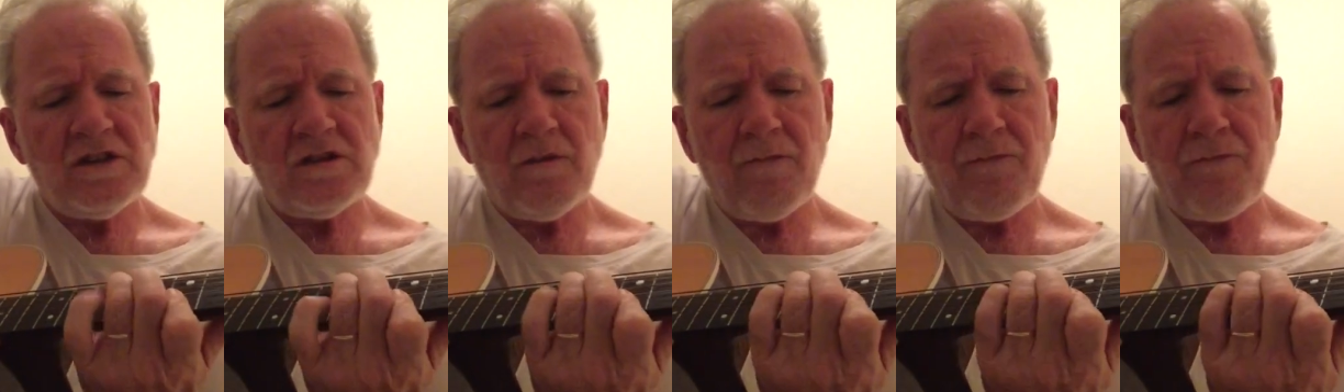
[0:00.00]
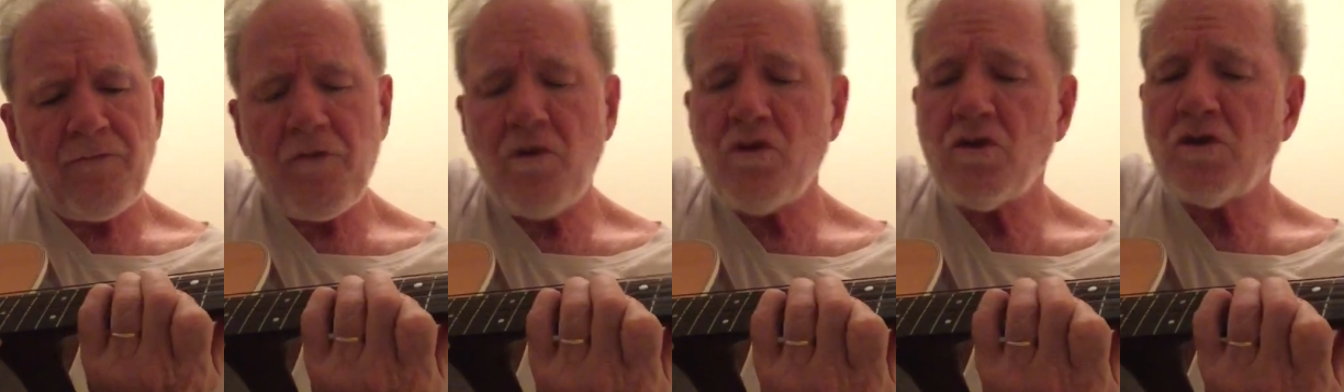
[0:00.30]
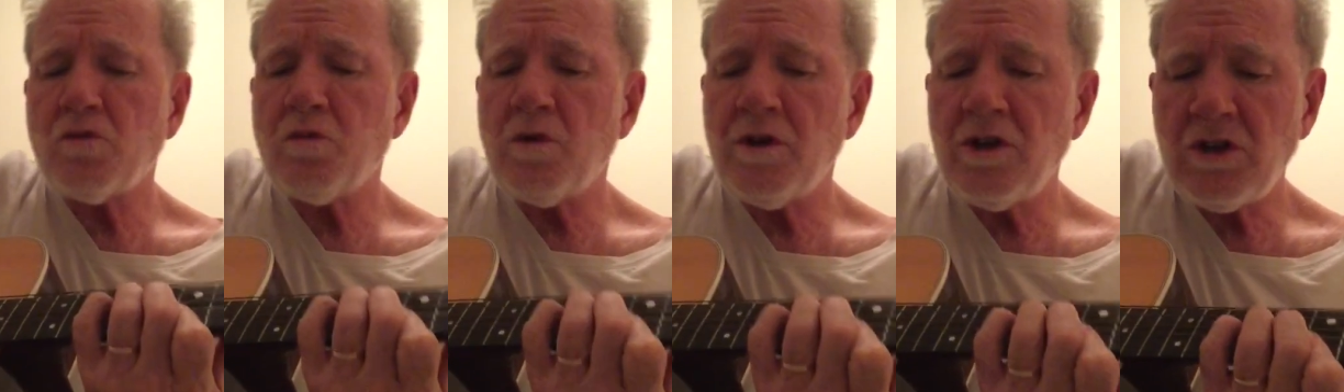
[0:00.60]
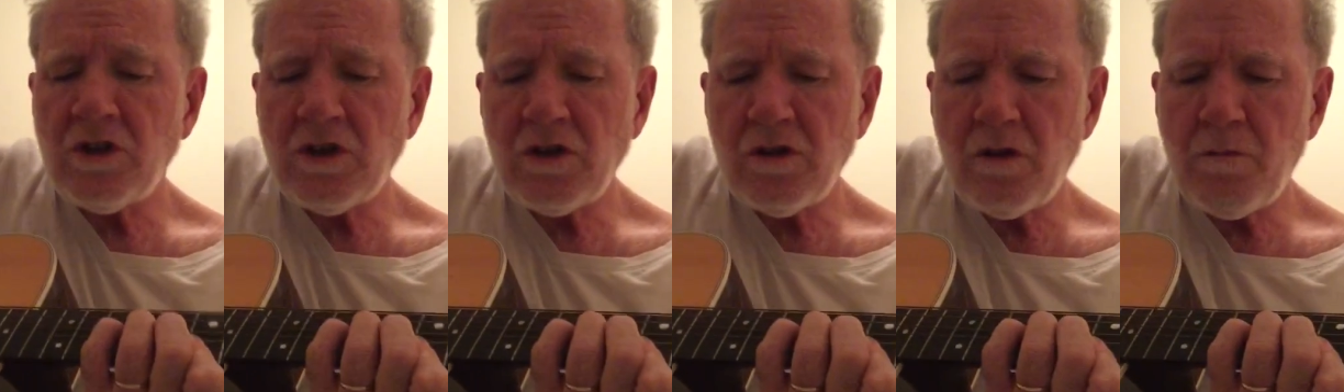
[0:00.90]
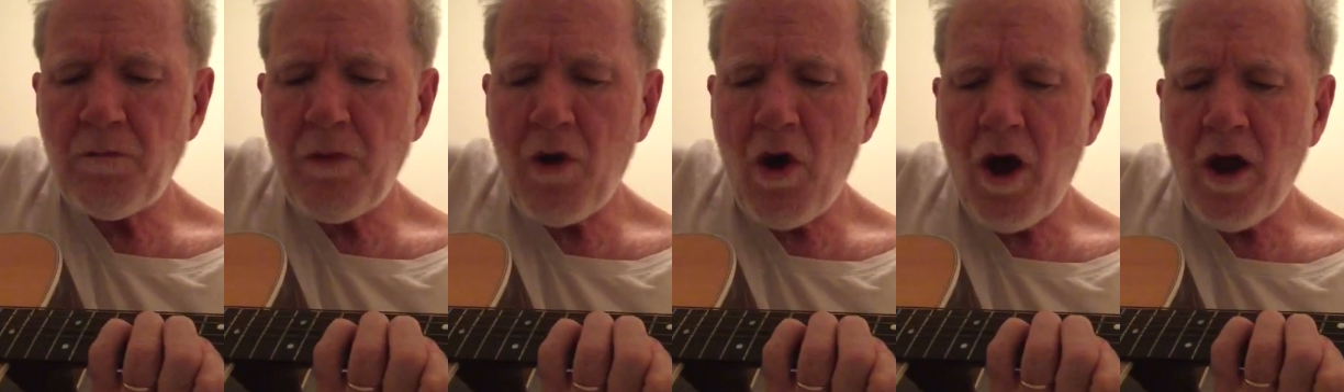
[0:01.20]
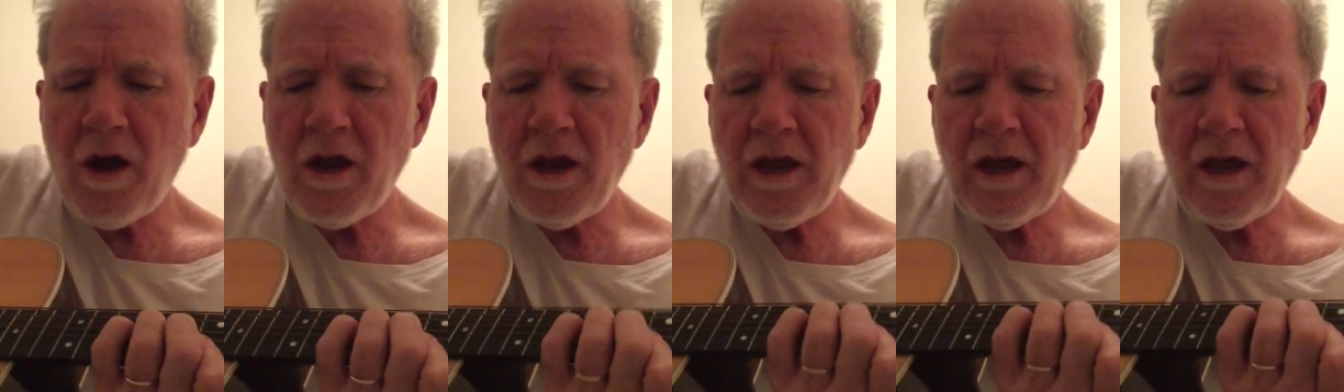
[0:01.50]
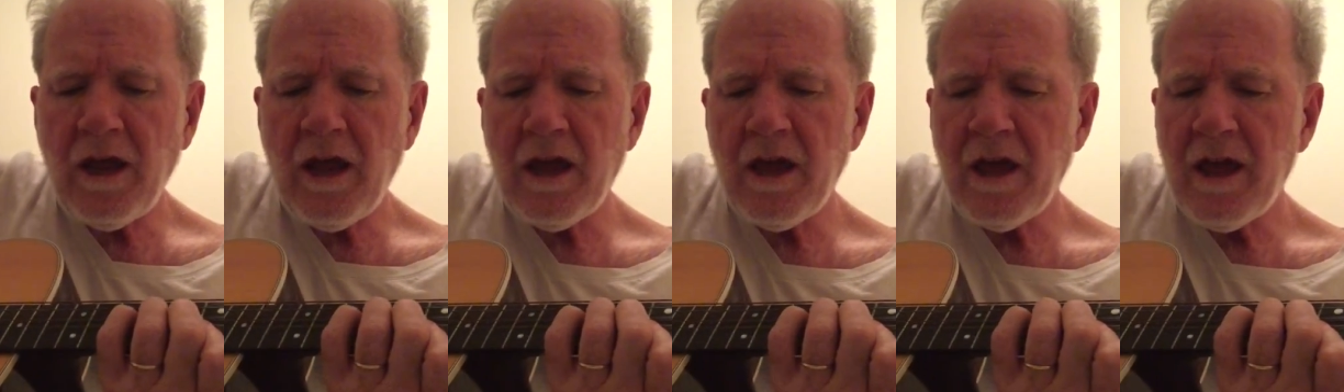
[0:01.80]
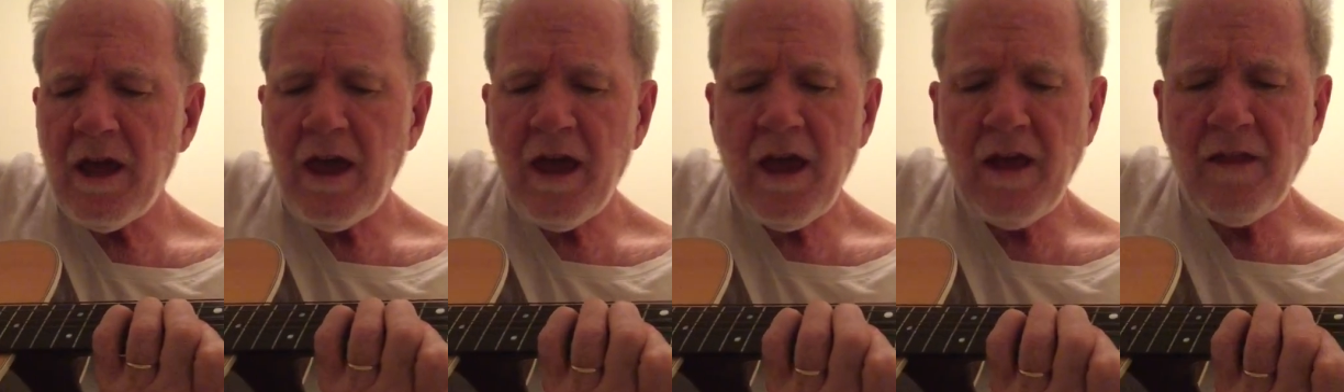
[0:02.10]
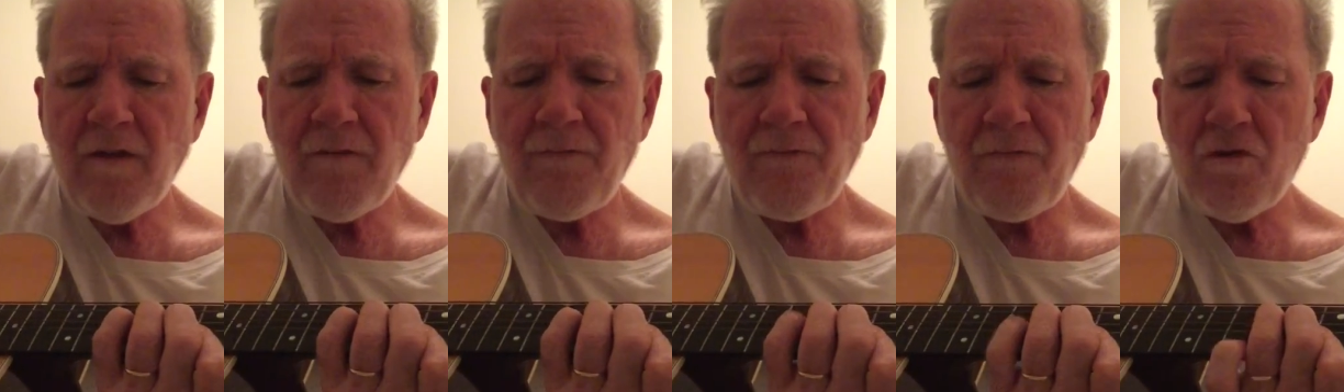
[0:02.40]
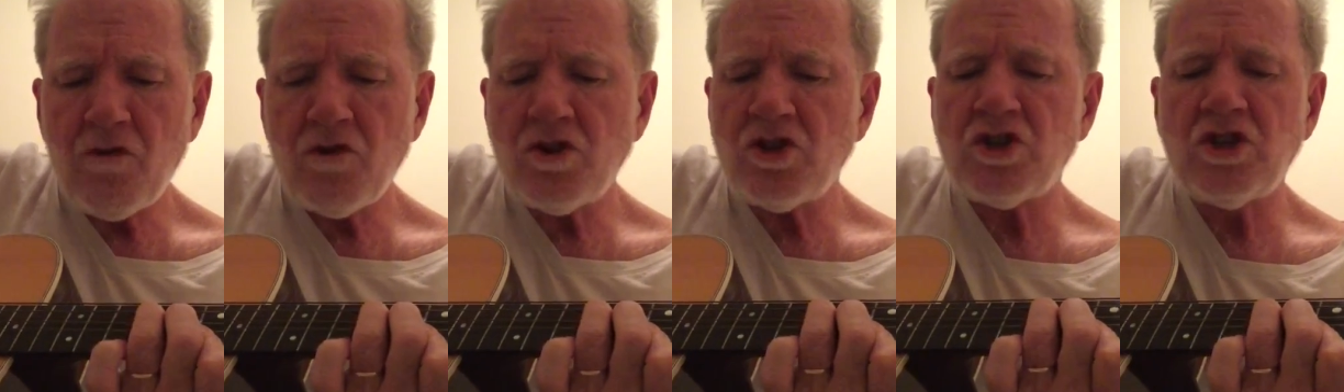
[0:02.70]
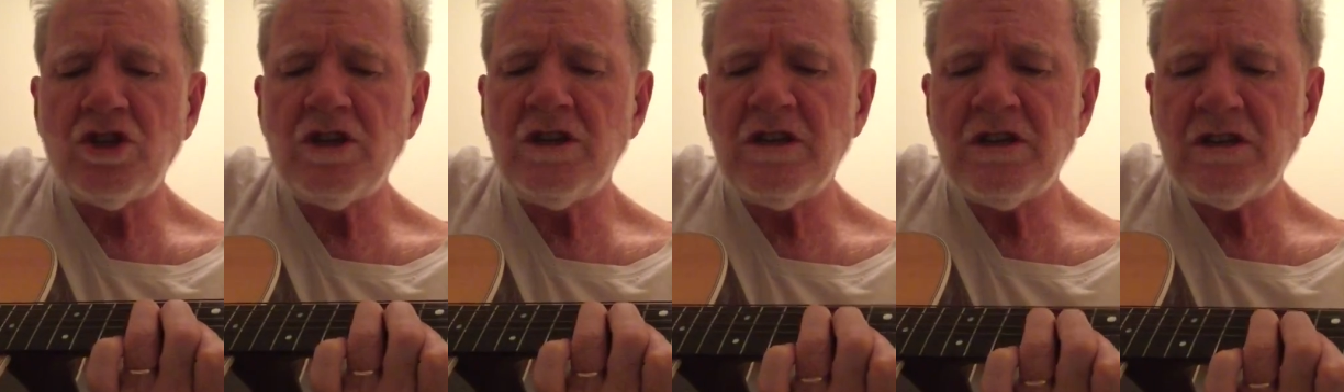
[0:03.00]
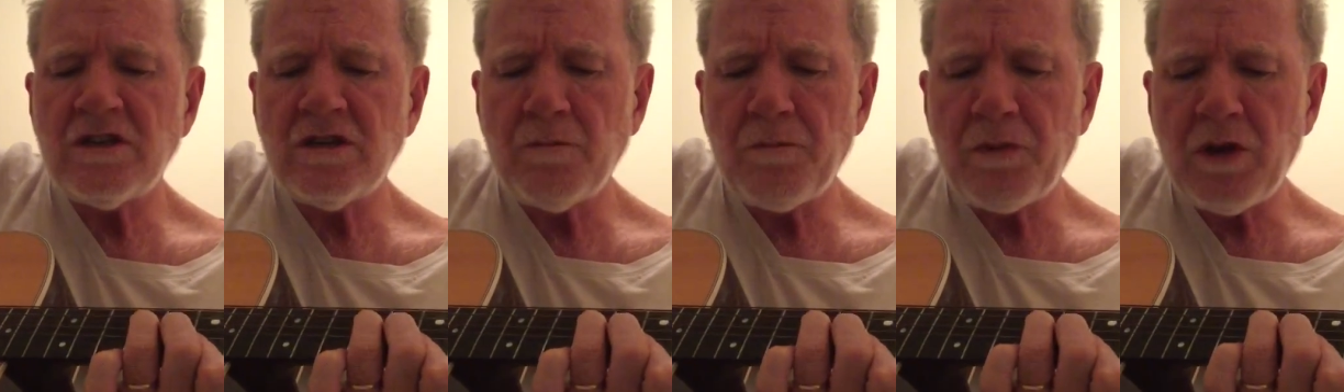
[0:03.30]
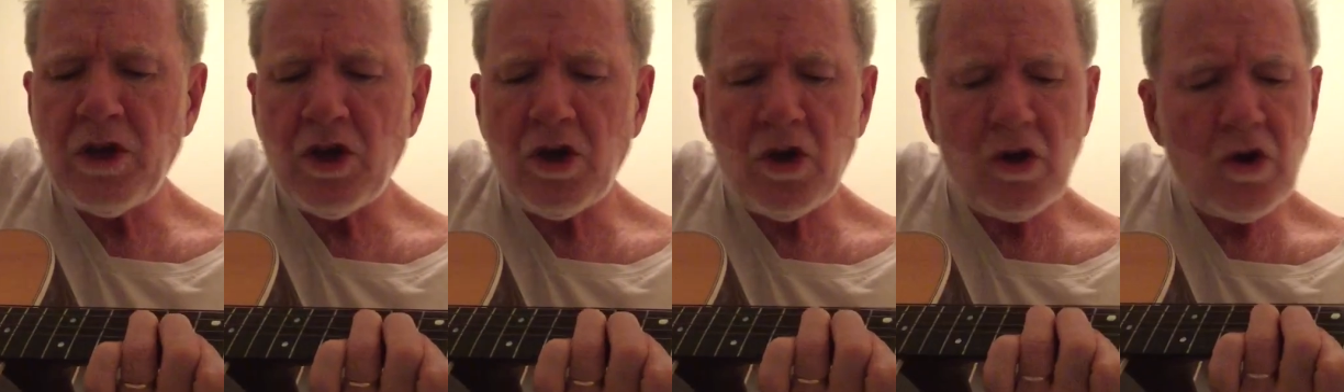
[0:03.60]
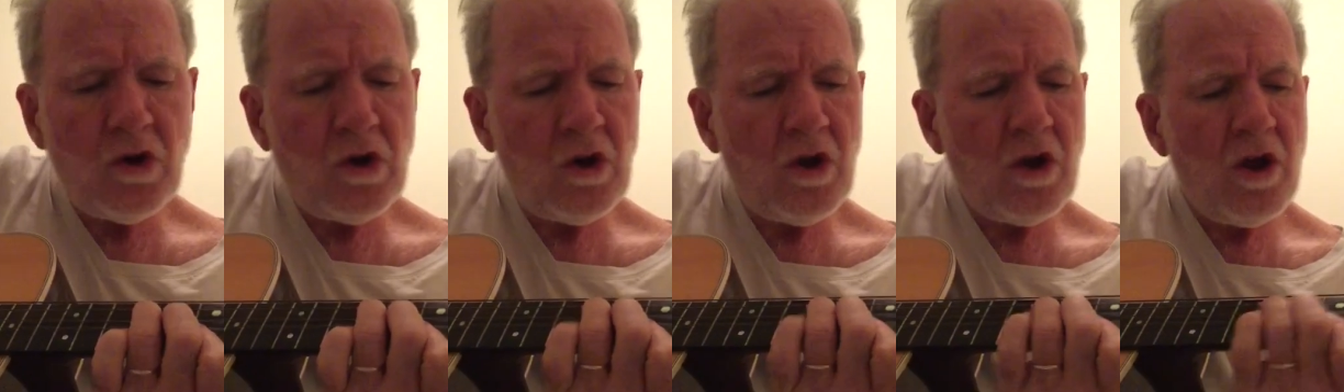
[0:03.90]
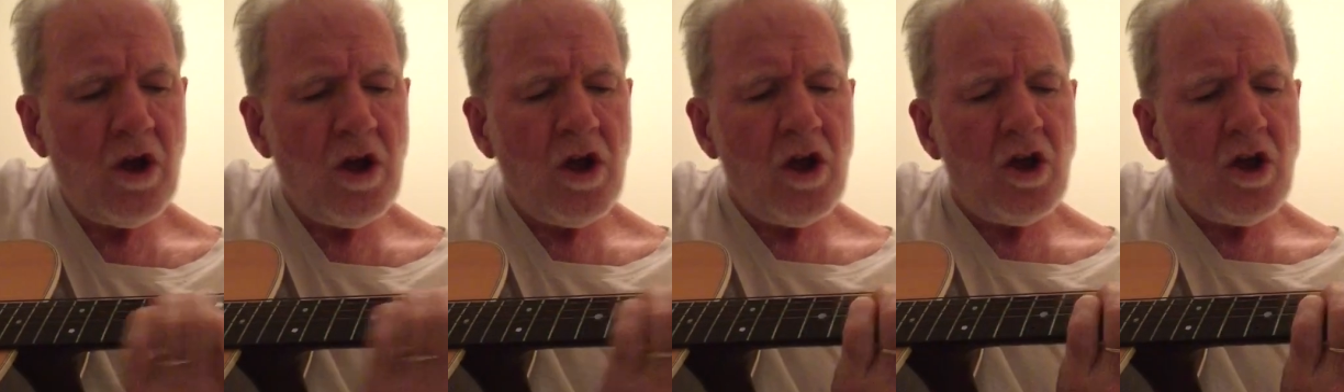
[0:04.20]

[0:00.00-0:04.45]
the first one to the party and the first to disappear.